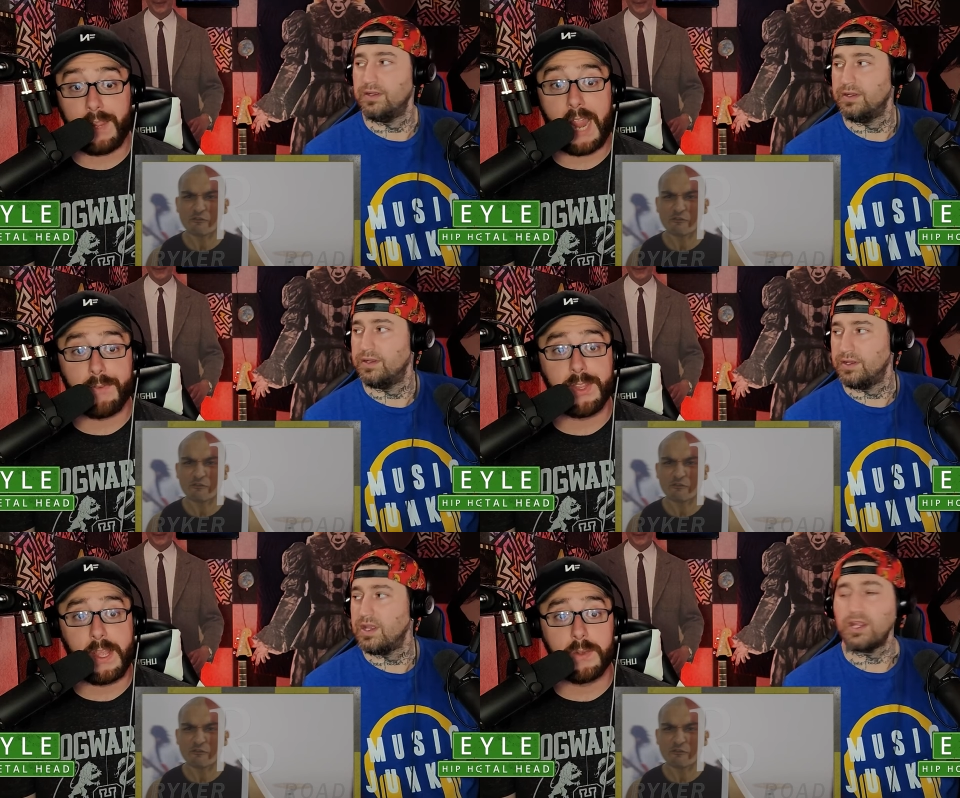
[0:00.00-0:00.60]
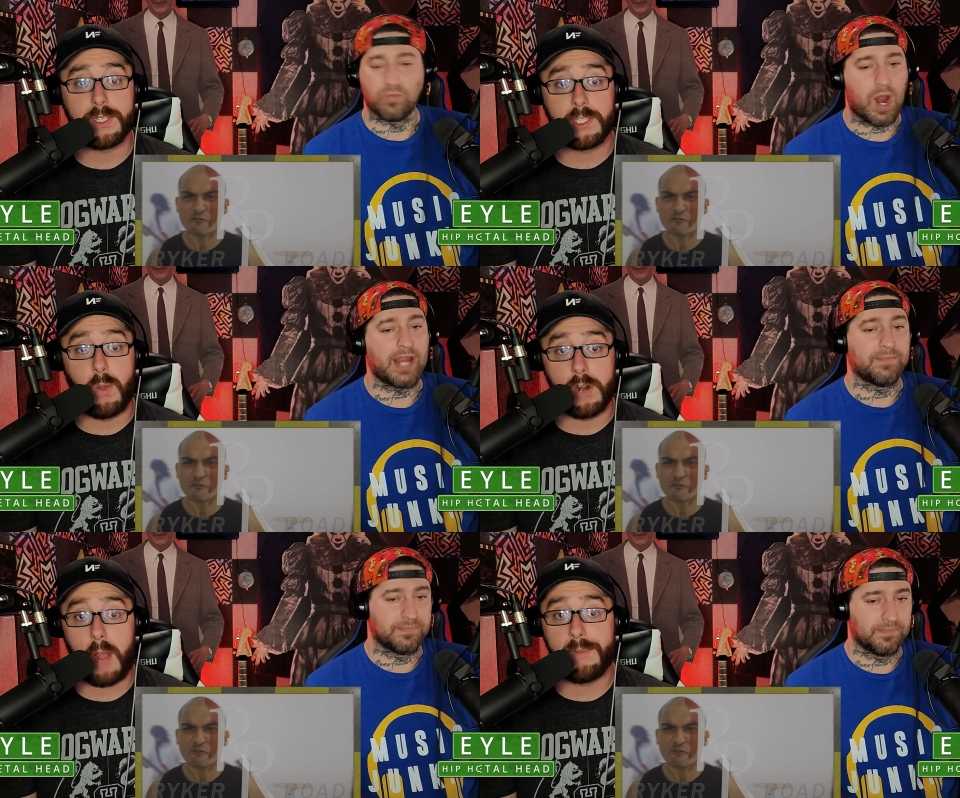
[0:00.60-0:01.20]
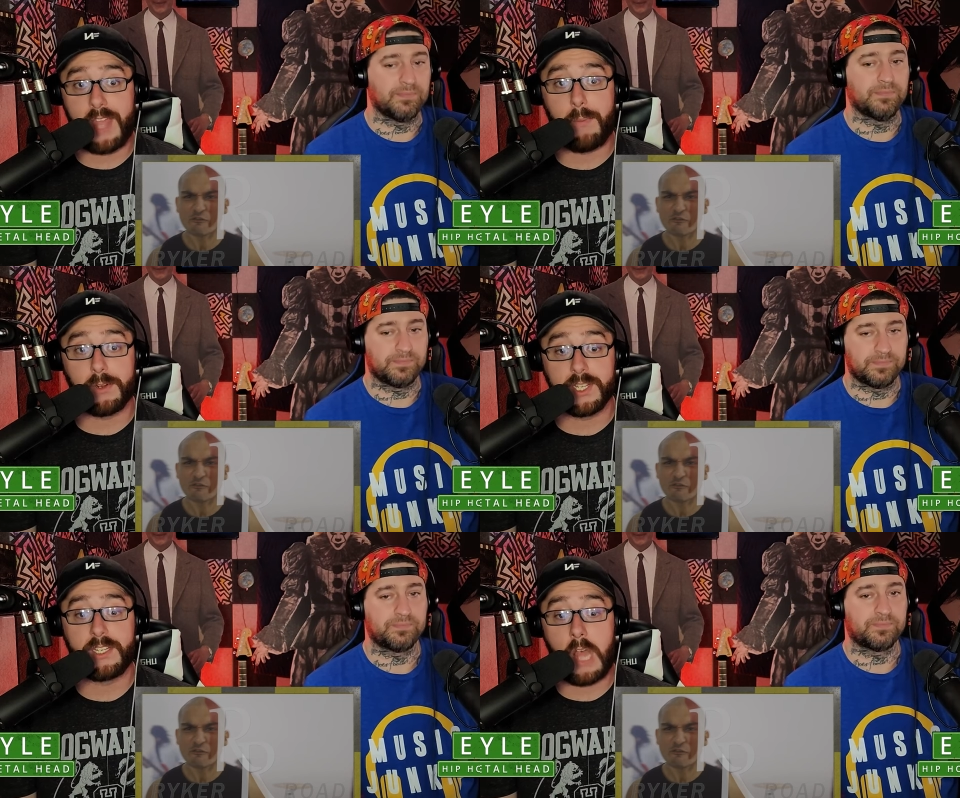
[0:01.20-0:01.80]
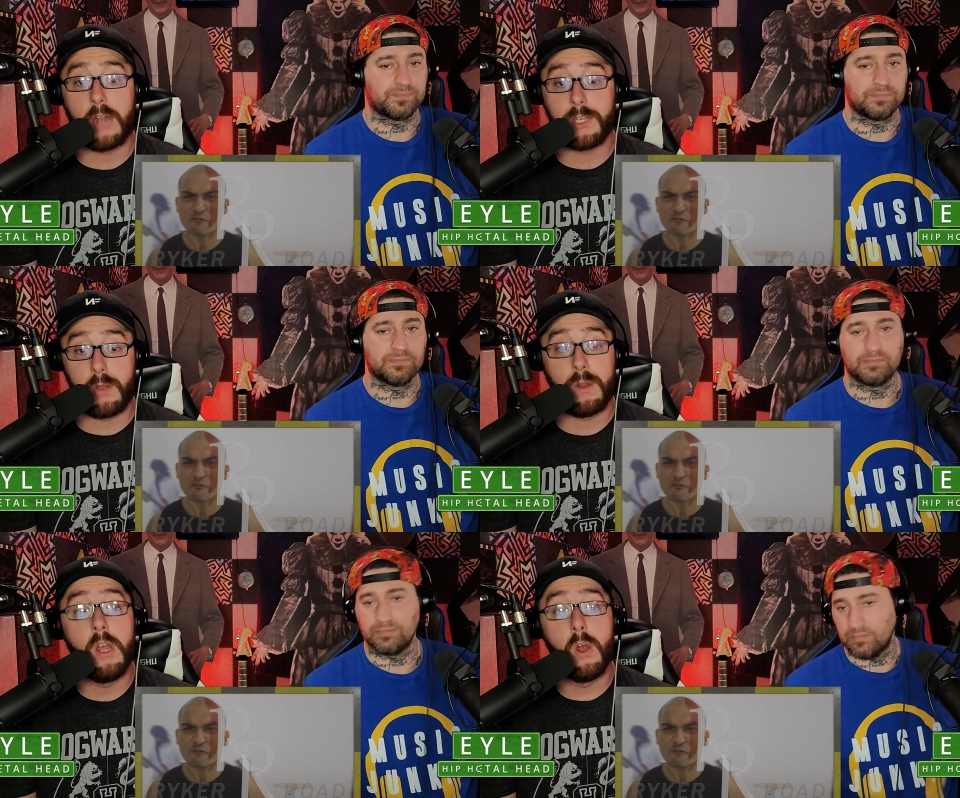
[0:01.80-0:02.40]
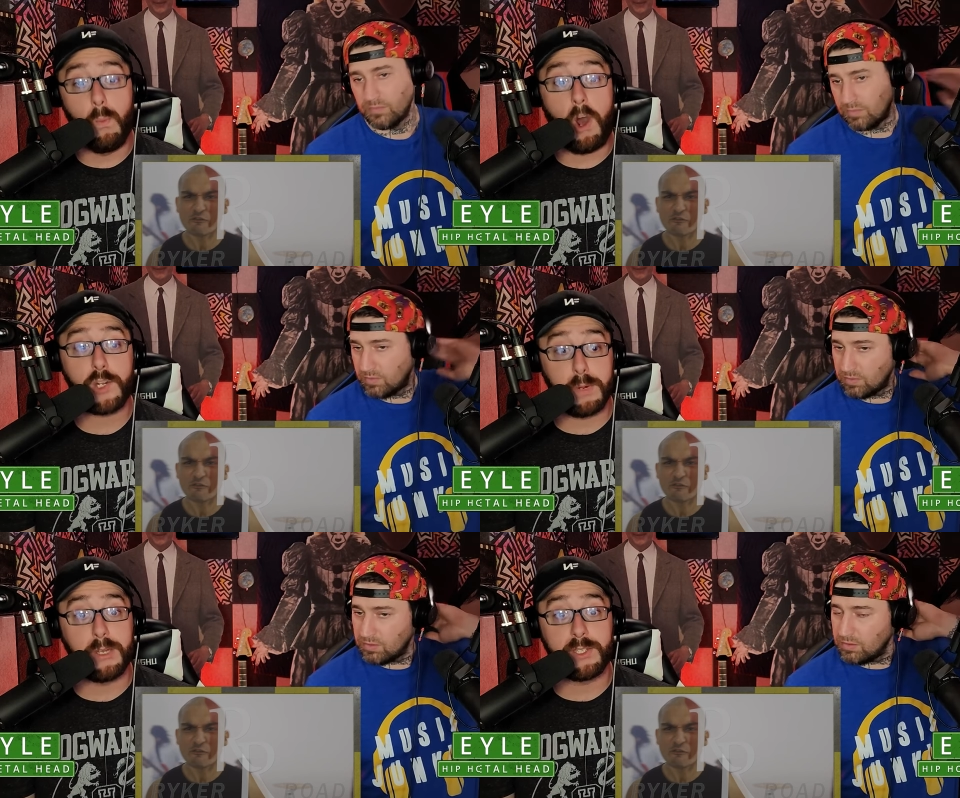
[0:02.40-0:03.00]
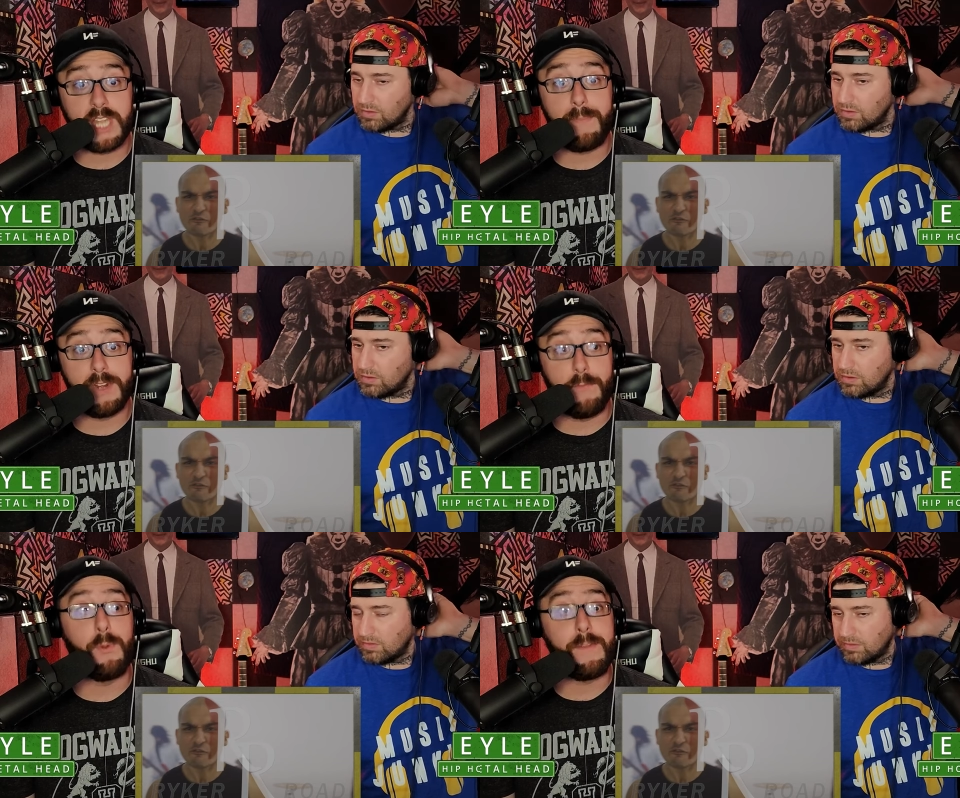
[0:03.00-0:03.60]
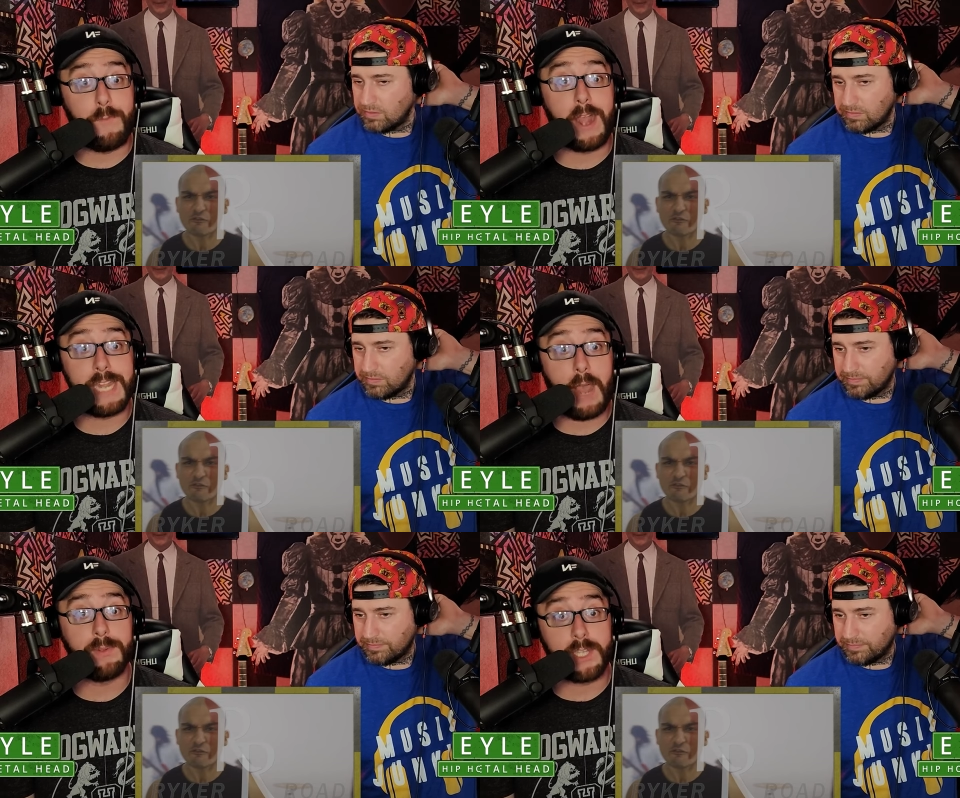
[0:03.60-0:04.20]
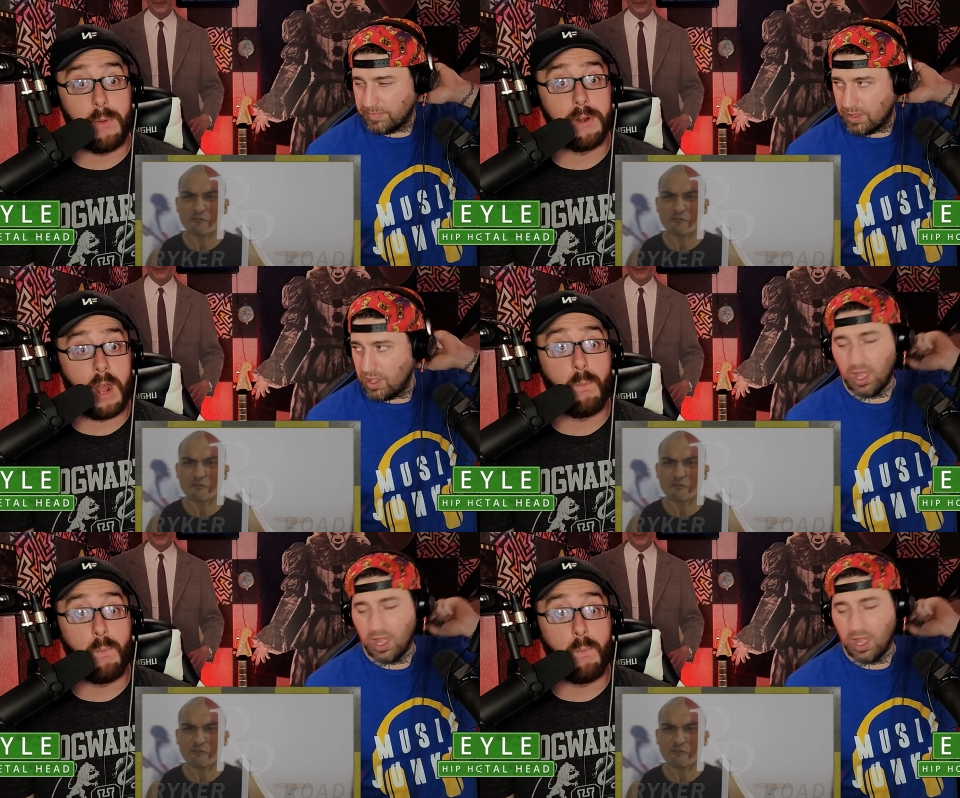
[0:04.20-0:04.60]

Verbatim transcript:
Speaker 1: everything else that's going on with that, where it's like, nah, dude, watch where you're stepping. If we find out what's going on,